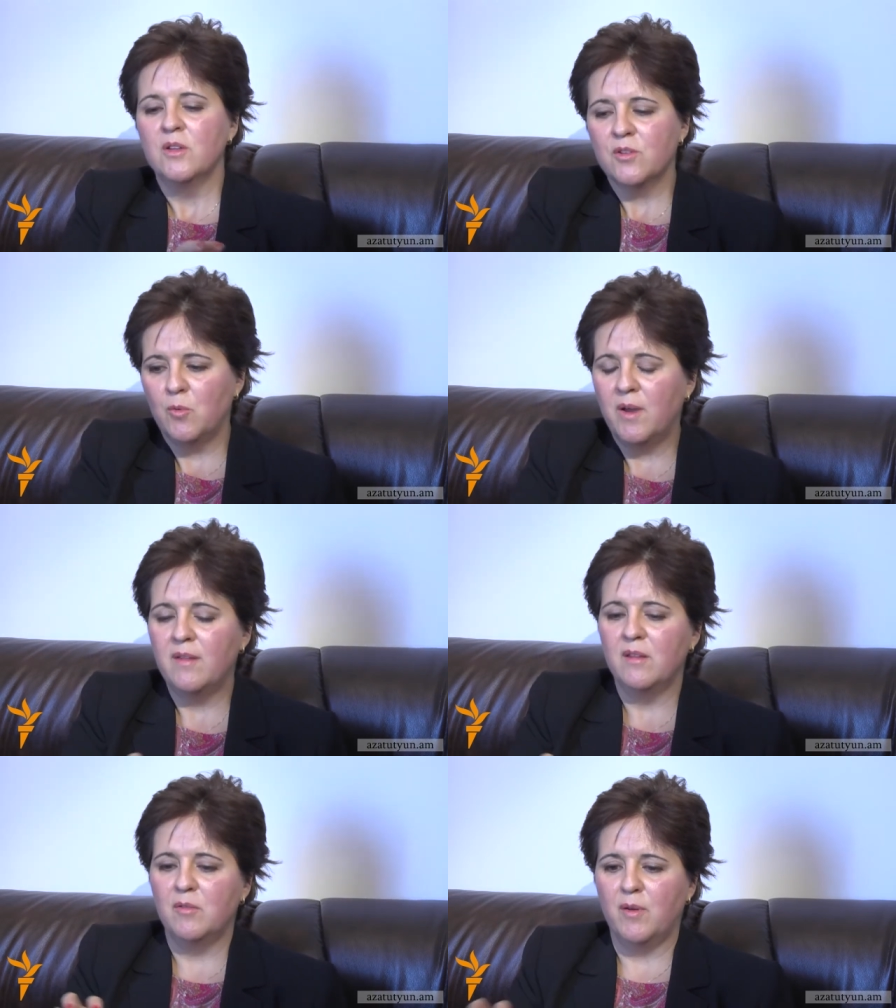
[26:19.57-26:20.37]
So we
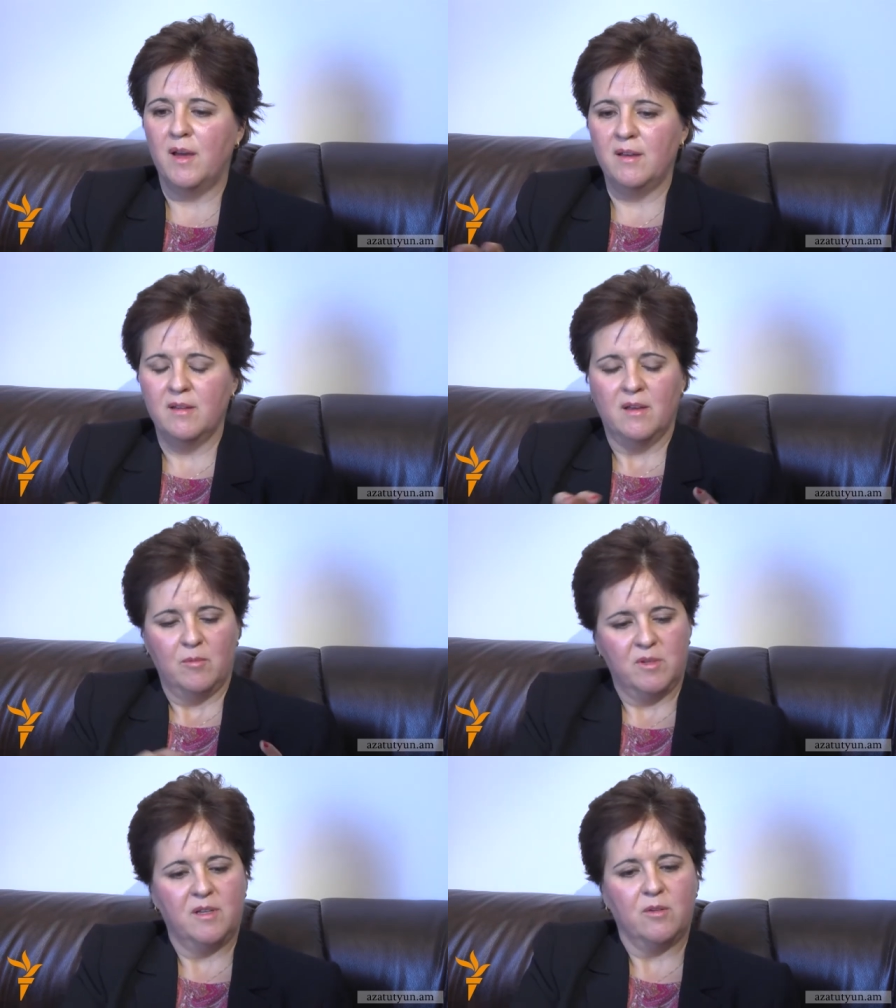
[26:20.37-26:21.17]
identify
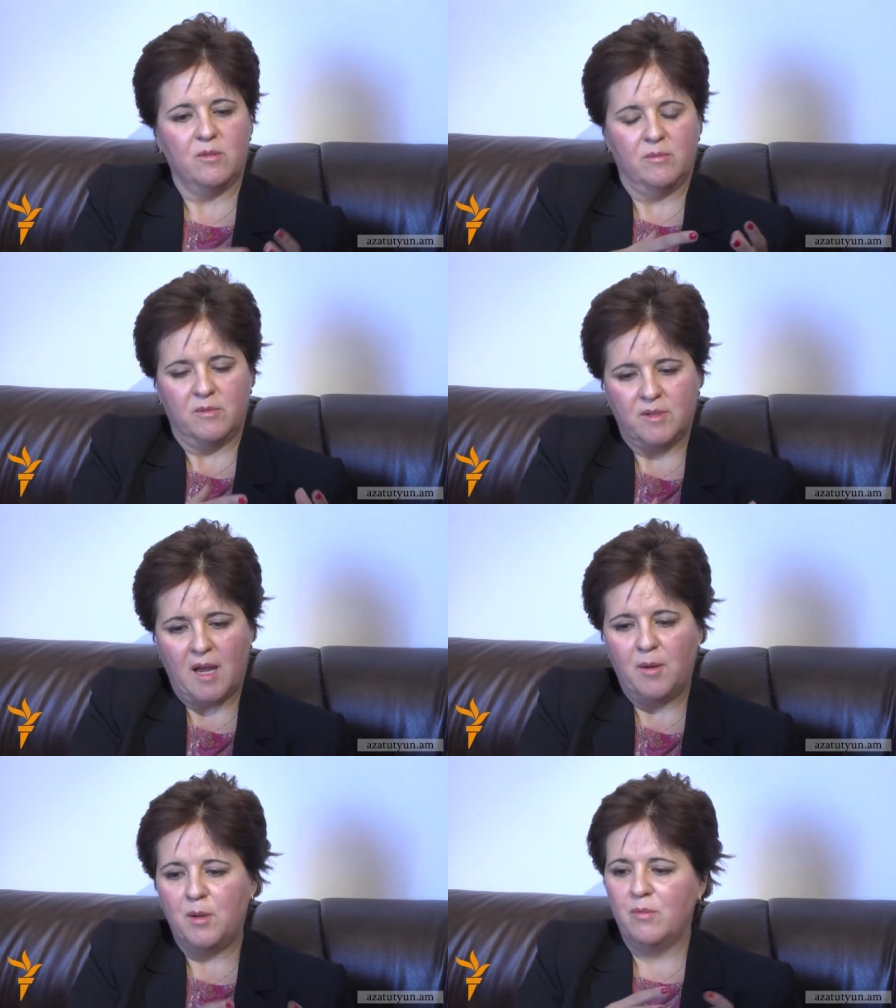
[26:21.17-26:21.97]
what are
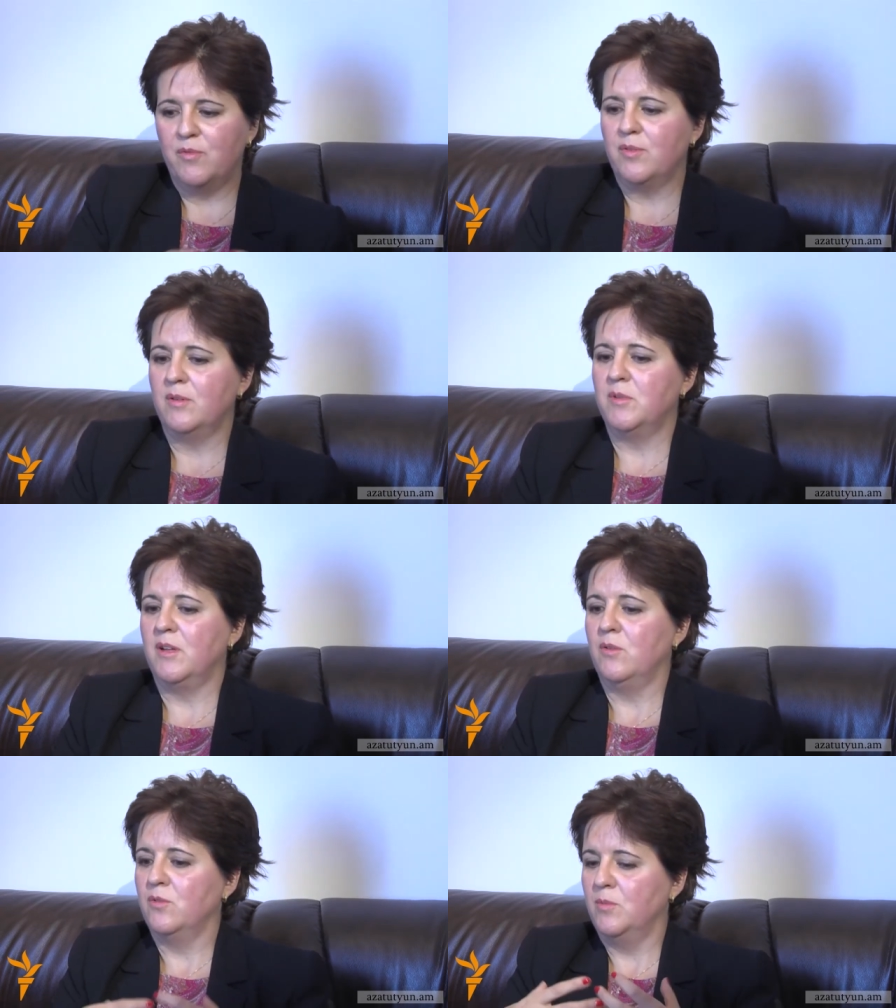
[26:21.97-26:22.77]
tariffs,
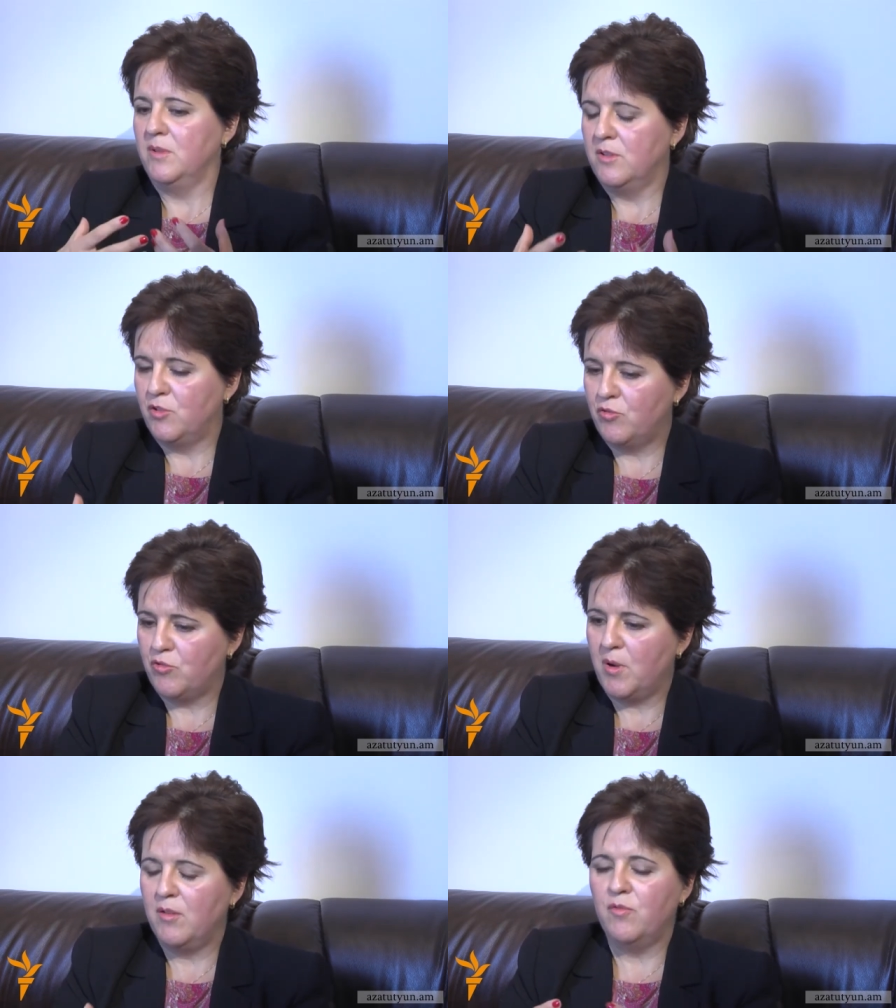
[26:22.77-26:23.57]
what are going to be the
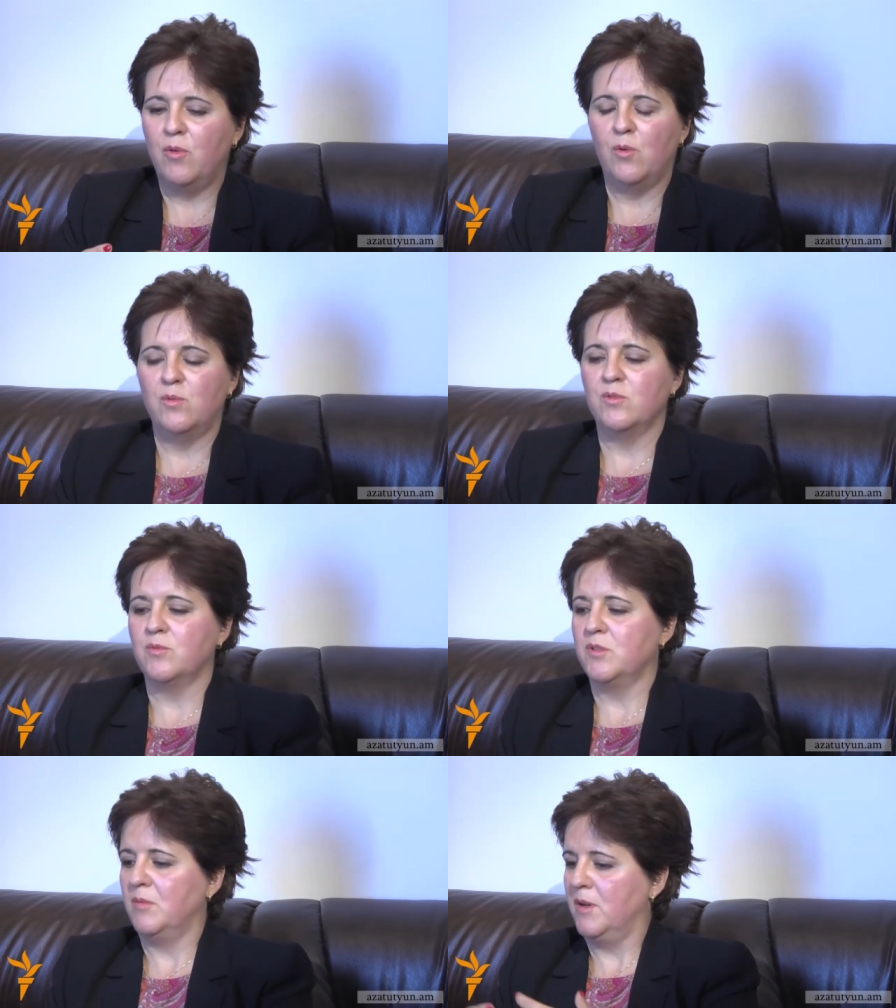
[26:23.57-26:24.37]
trade
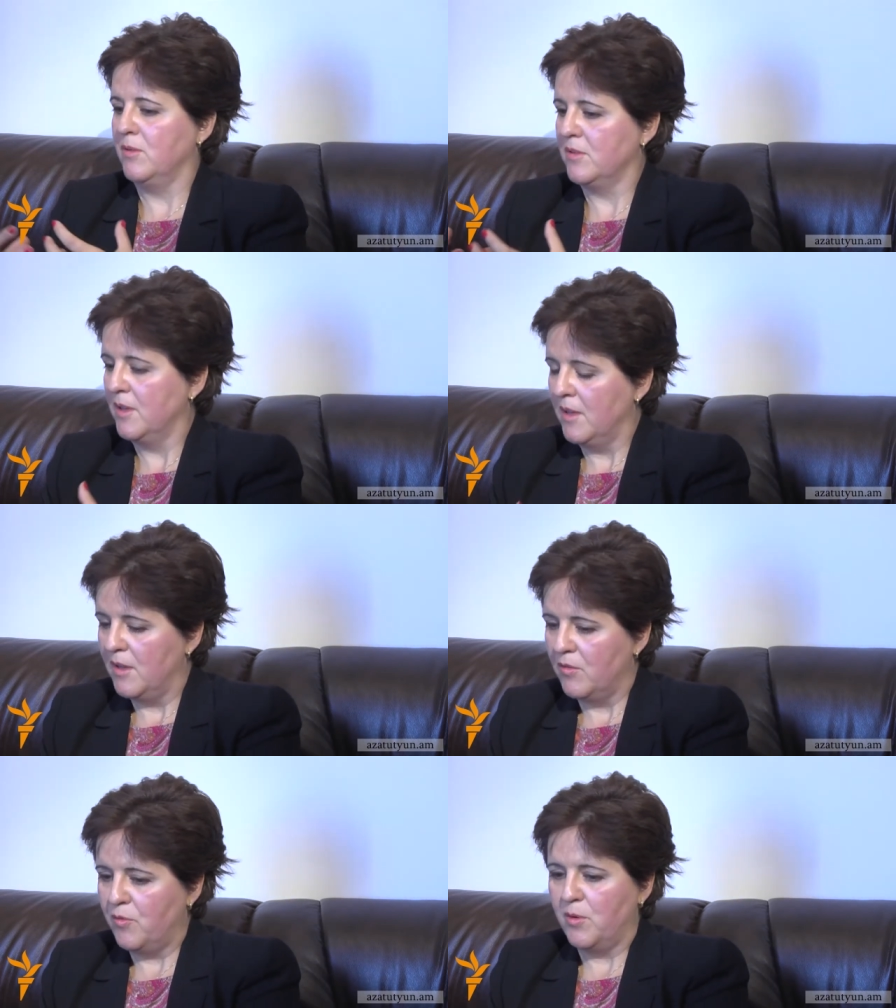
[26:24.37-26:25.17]
flows, what about
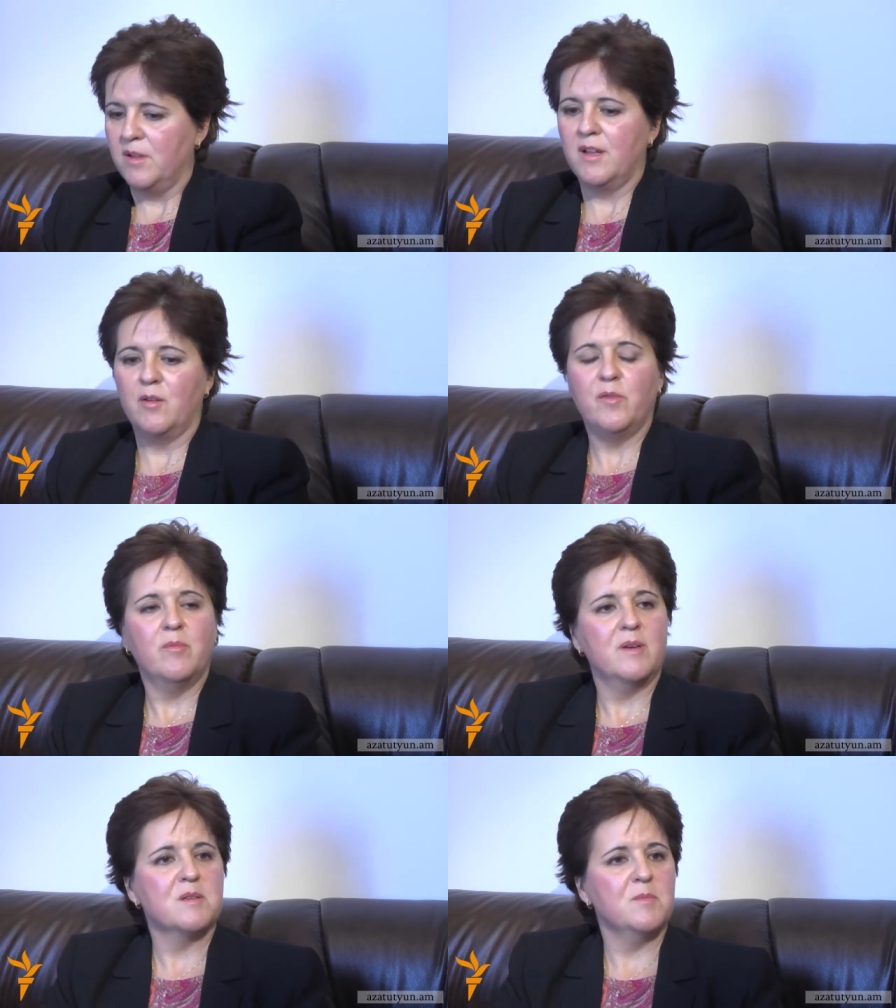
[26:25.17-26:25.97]
foreign direct
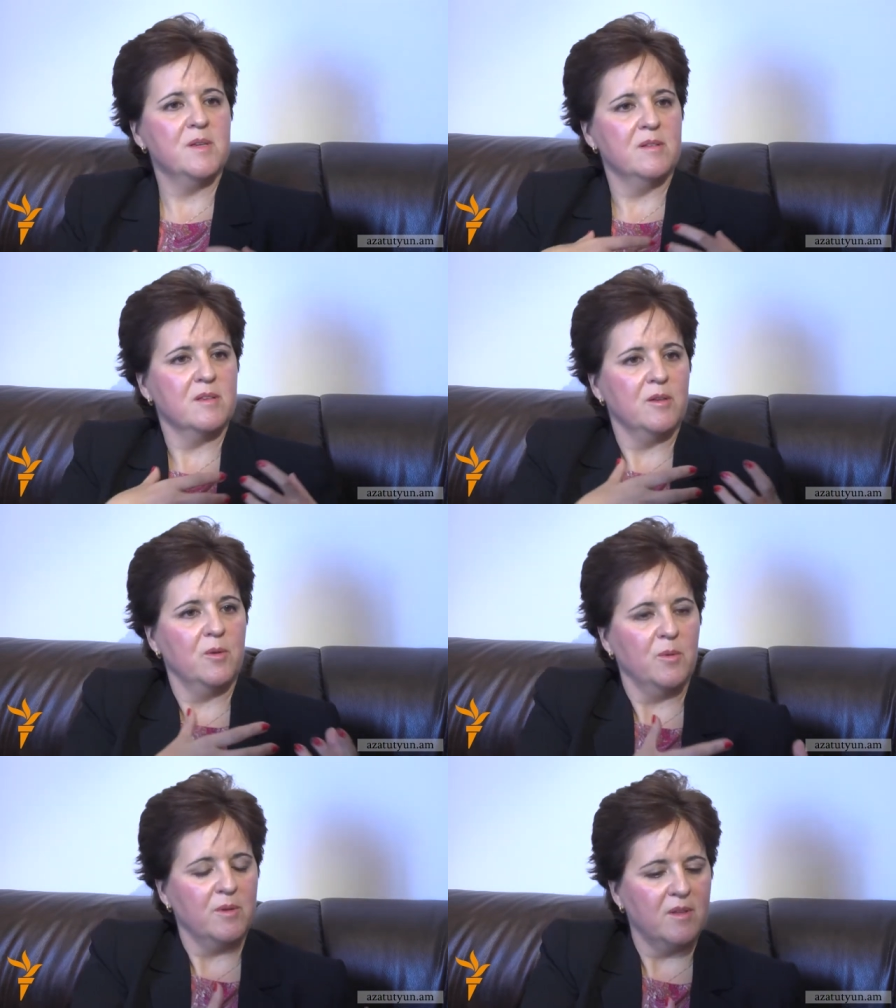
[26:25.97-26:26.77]
investments,
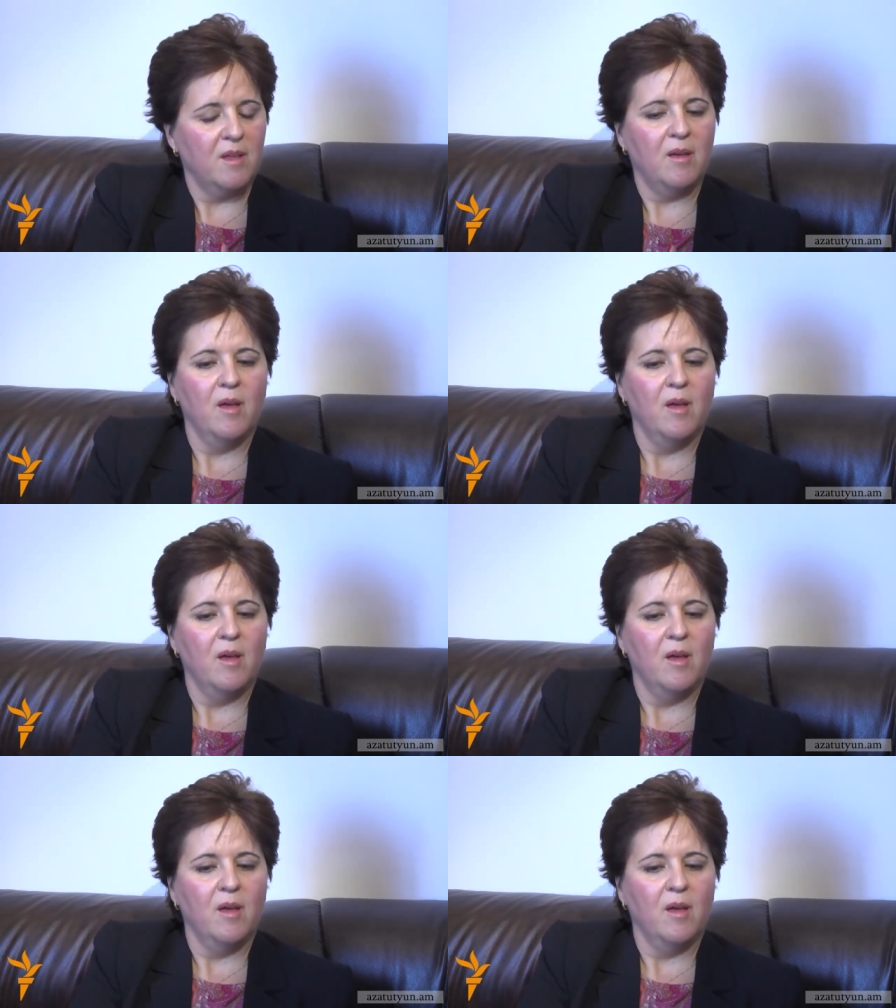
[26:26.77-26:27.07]
what